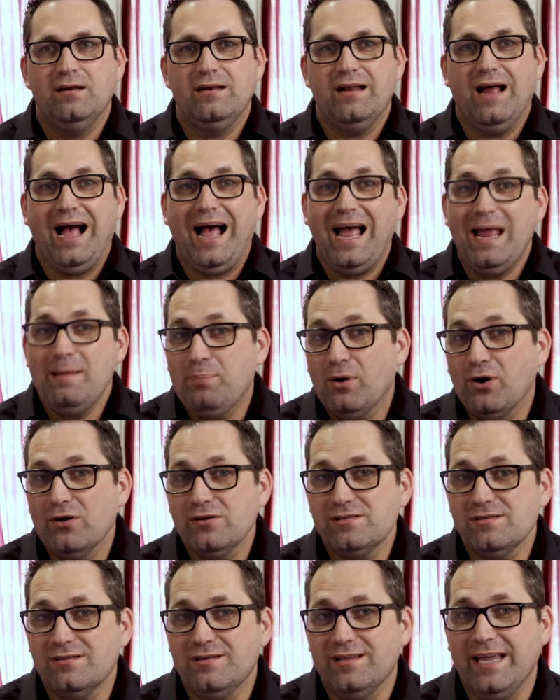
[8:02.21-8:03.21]
Now, I
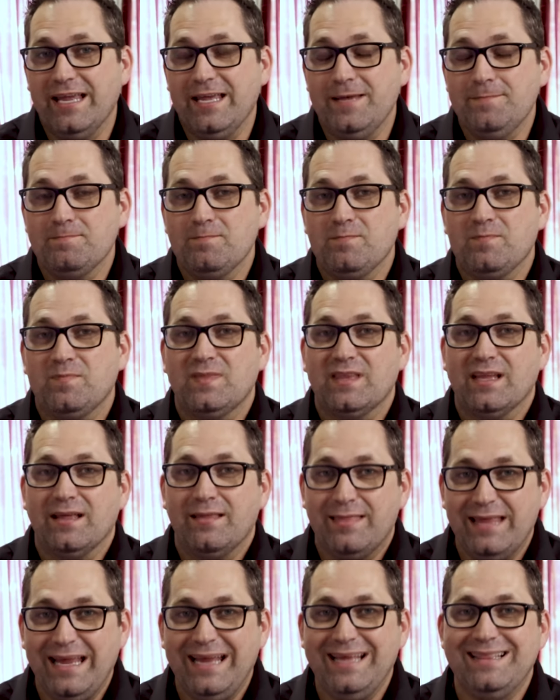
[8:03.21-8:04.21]
personally
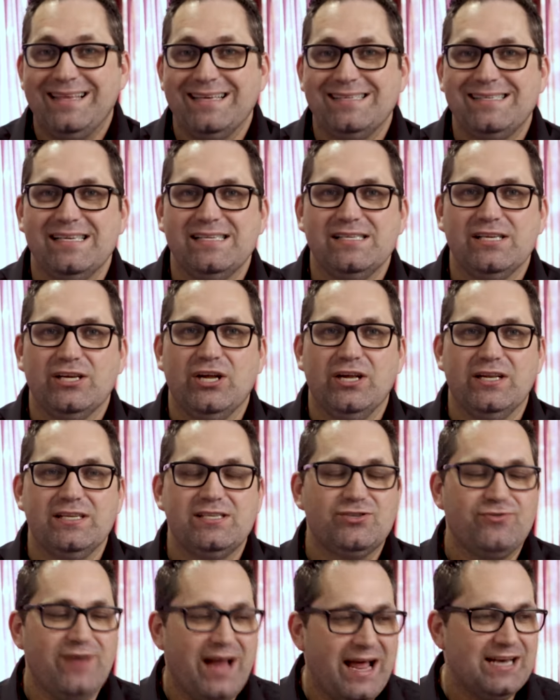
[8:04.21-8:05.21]
think this is a good
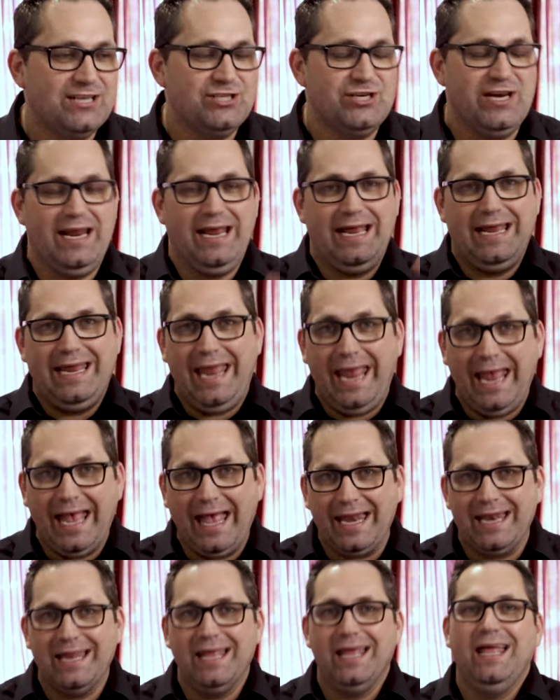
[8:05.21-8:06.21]
strategy.
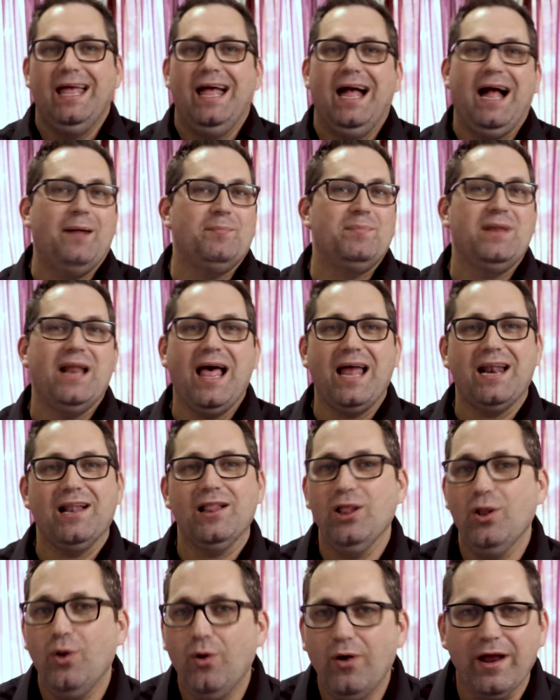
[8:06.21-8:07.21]
Again, I'm not a
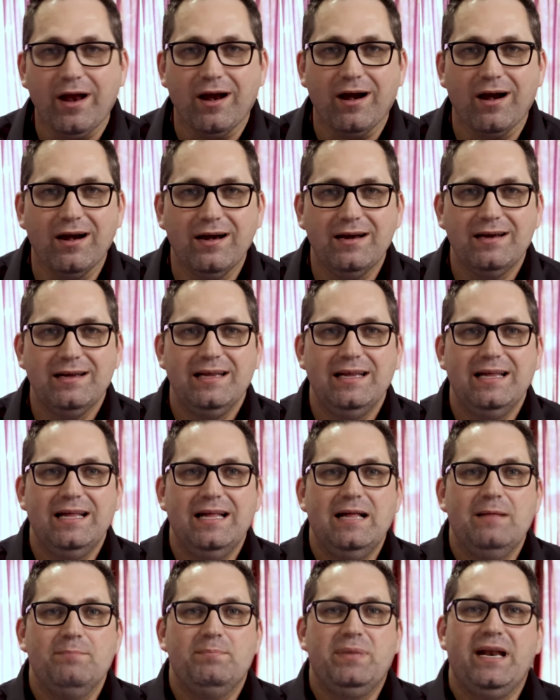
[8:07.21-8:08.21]
lawyer,
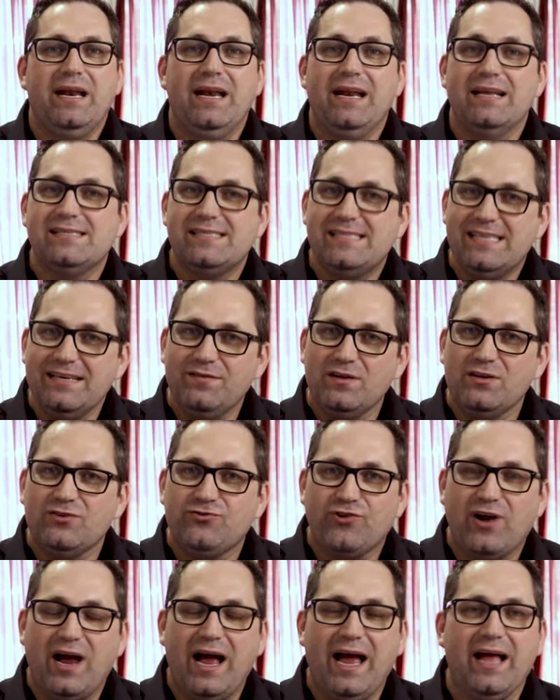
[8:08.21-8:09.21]
but in a civil
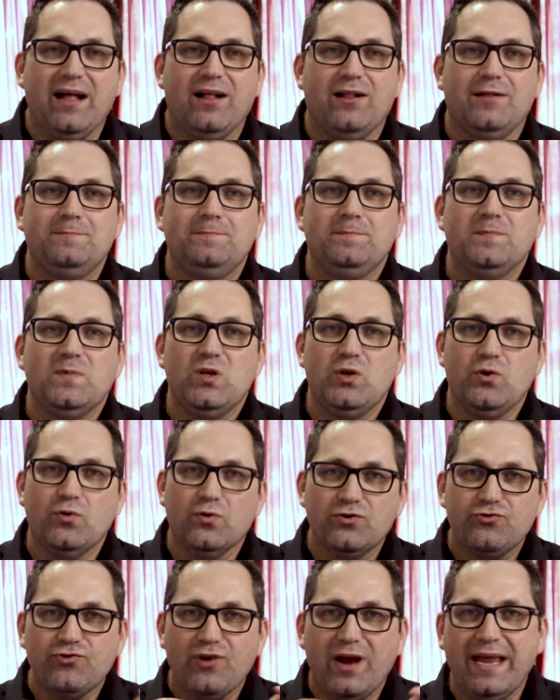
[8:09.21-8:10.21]
trial,
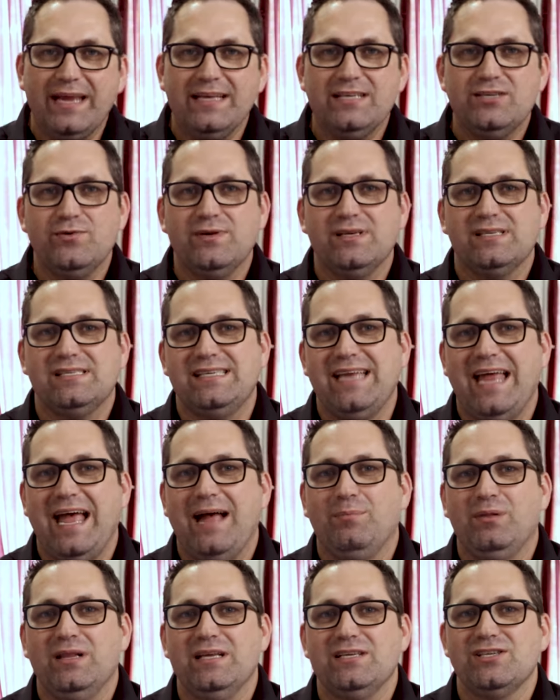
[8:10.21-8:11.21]
you're trying to
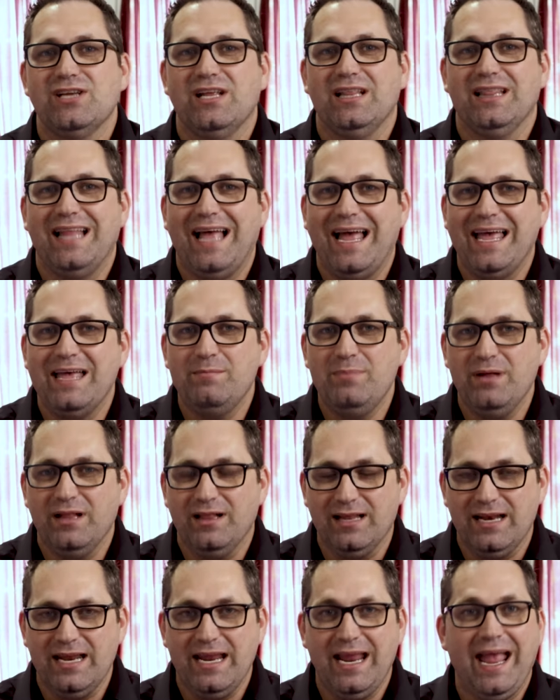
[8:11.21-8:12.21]
establish
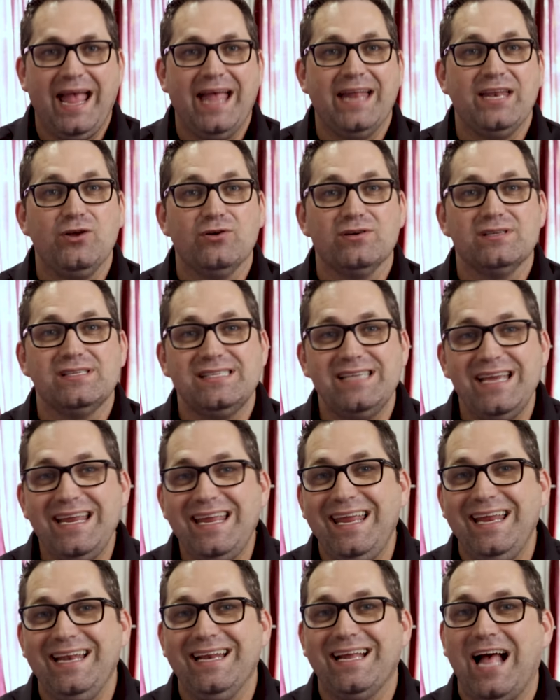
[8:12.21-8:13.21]
liability and you're
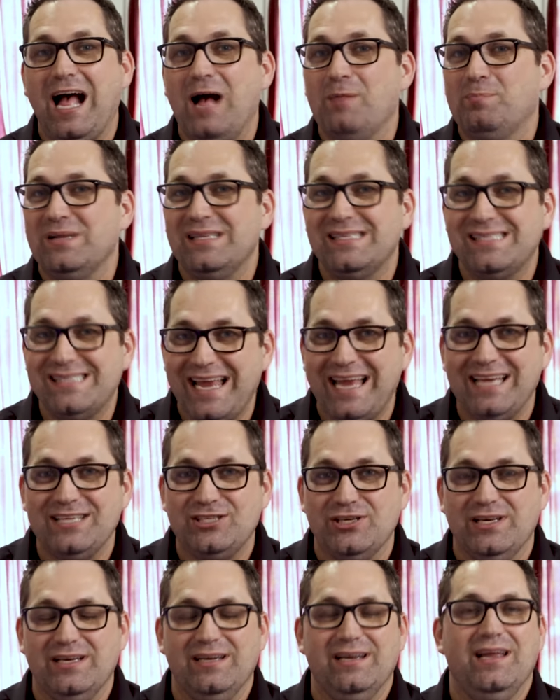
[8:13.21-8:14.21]
seeking
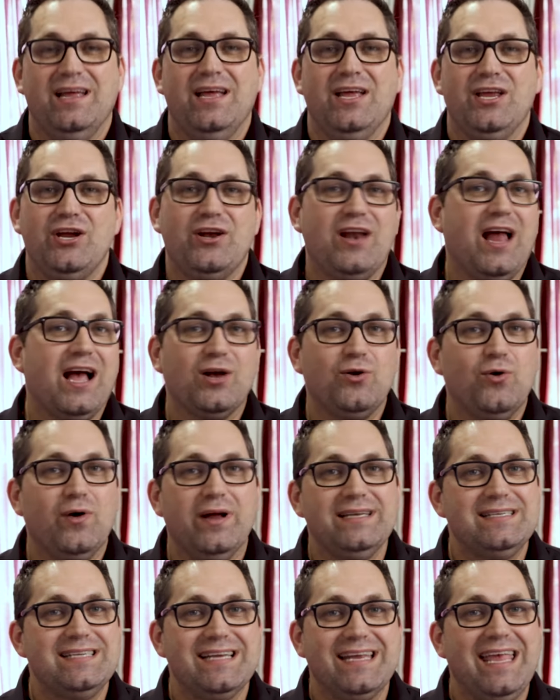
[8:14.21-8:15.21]
compensation. You're not
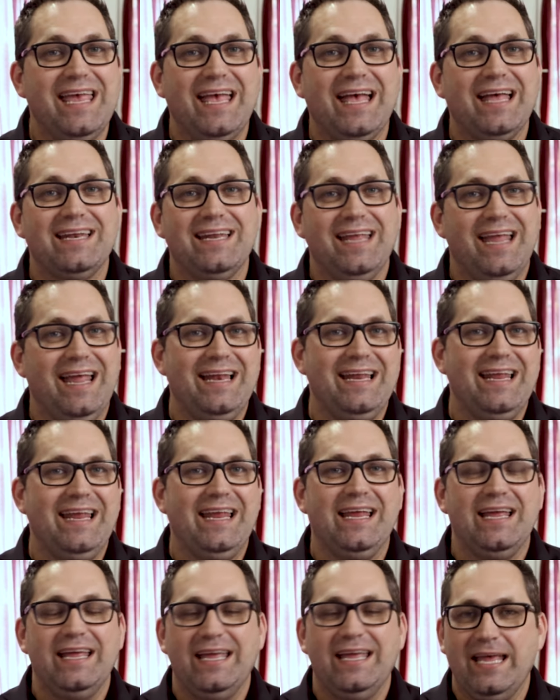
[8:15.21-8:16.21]
going to get
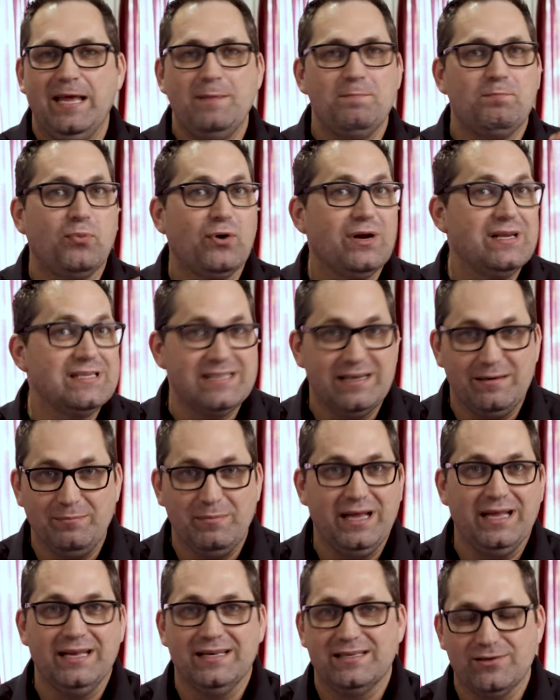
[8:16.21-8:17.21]
any
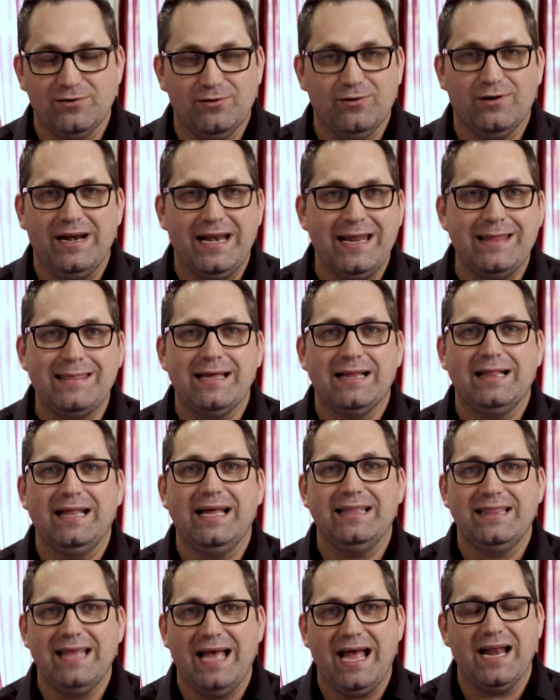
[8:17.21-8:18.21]
imprisonment or anything
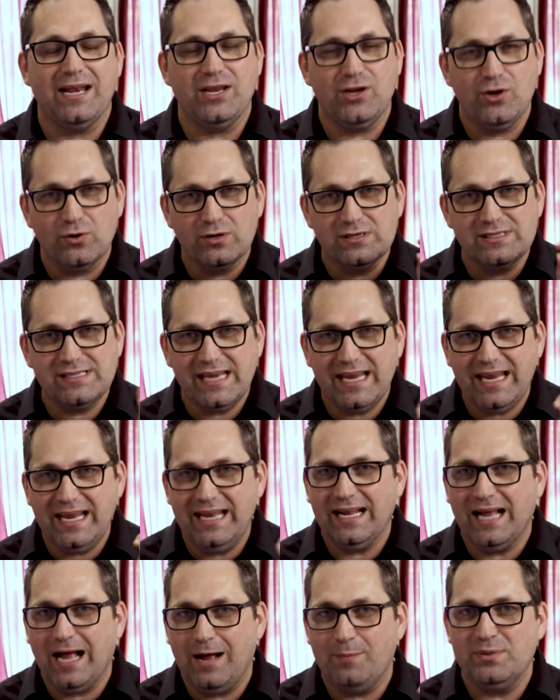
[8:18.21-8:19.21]
like that. You're
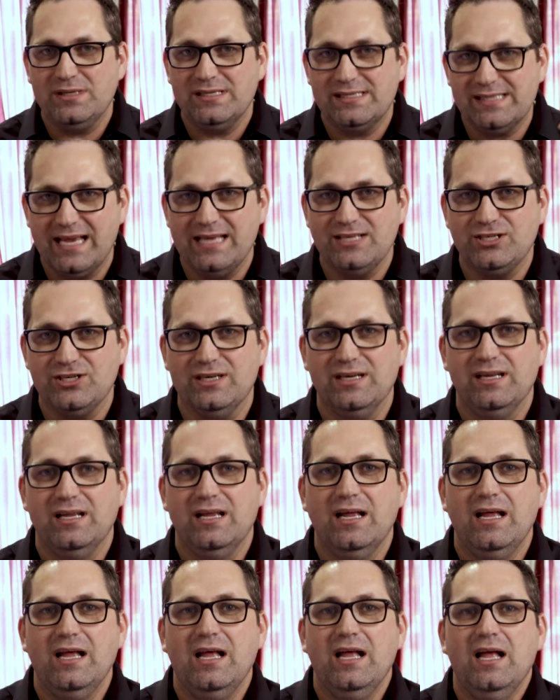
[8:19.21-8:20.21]
seeking compensation.
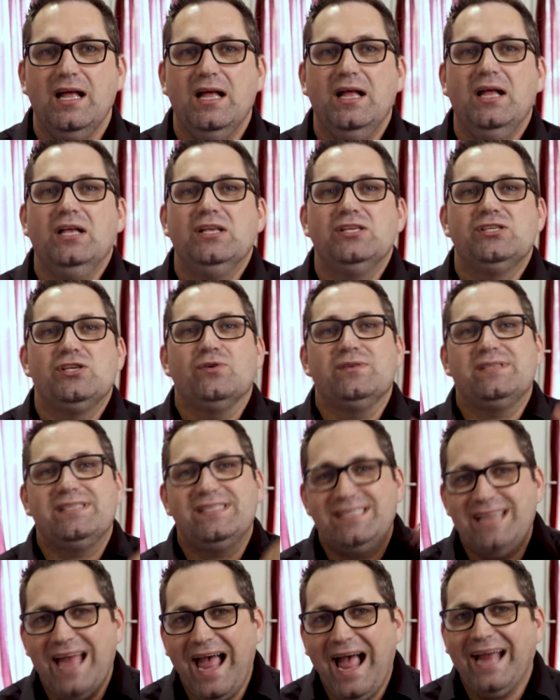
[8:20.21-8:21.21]
So
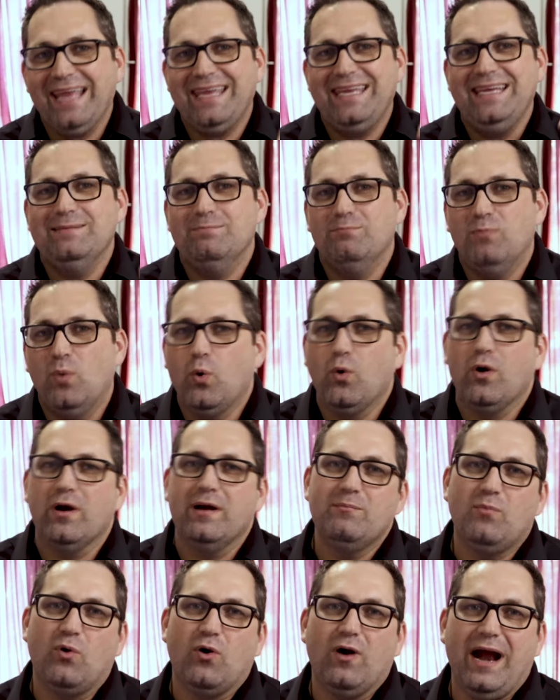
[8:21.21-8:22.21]
stacking more
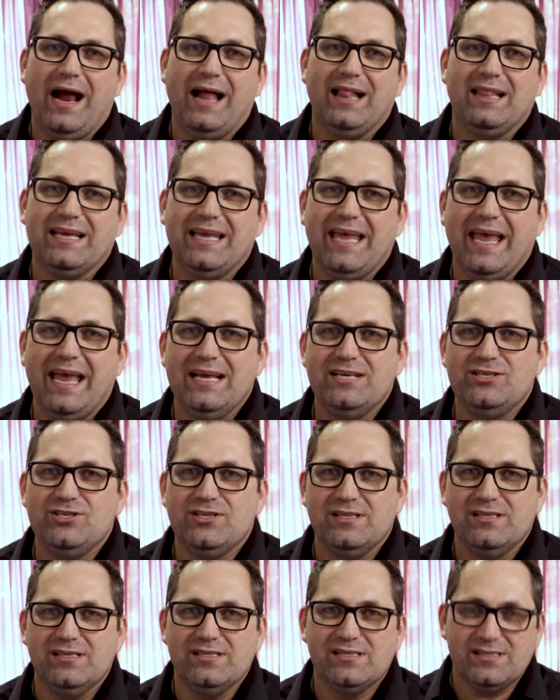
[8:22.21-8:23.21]
and more
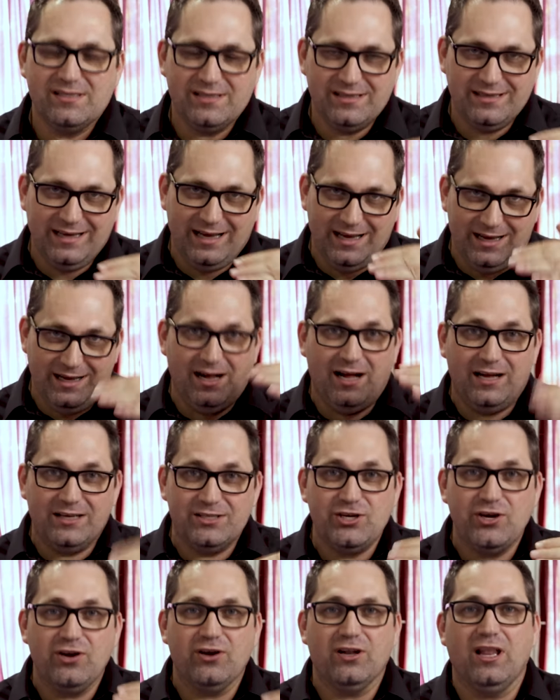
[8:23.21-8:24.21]
allegations
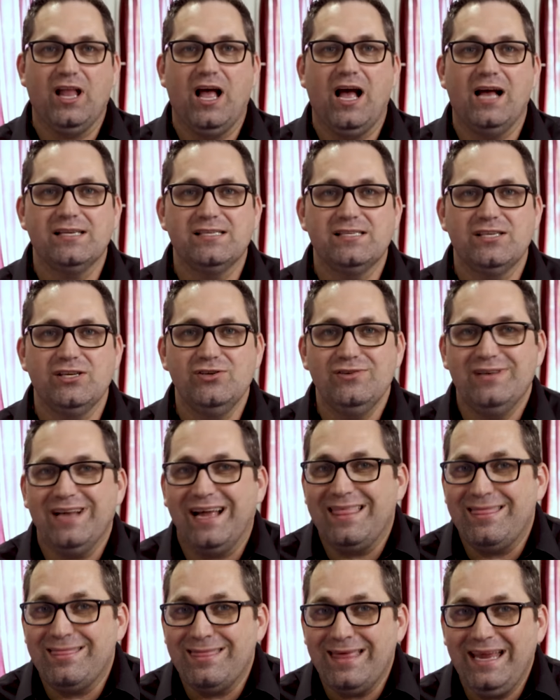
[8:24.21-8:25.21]
onto your lawsuit,
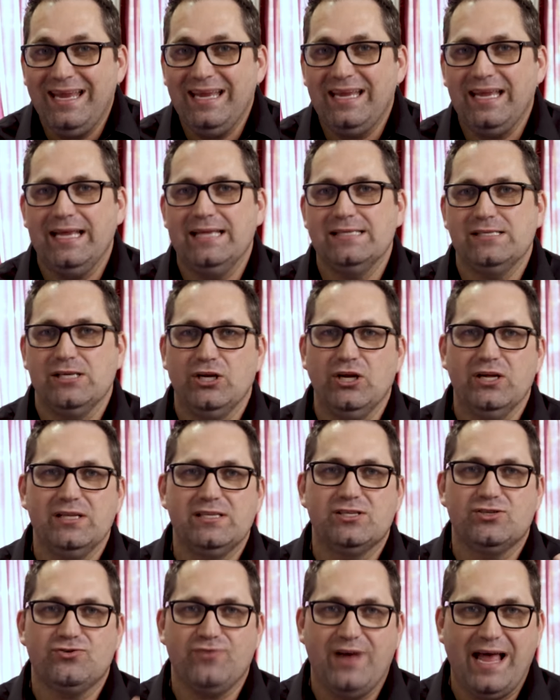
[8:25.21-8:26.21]
I think, is a good
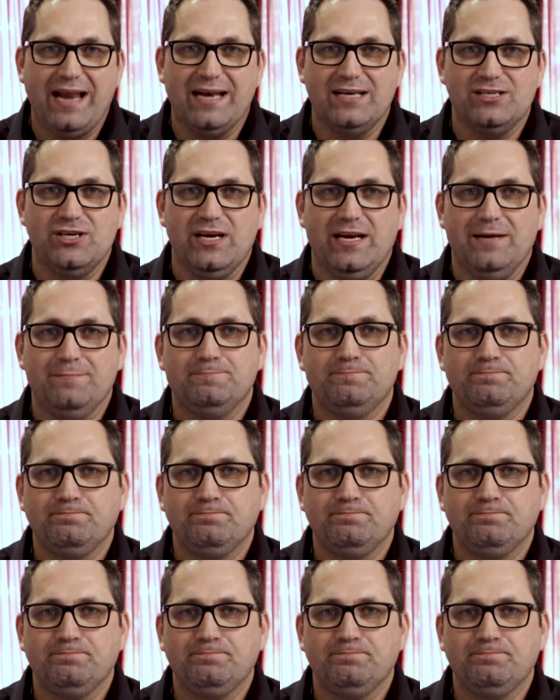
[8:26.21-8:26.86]
strategy.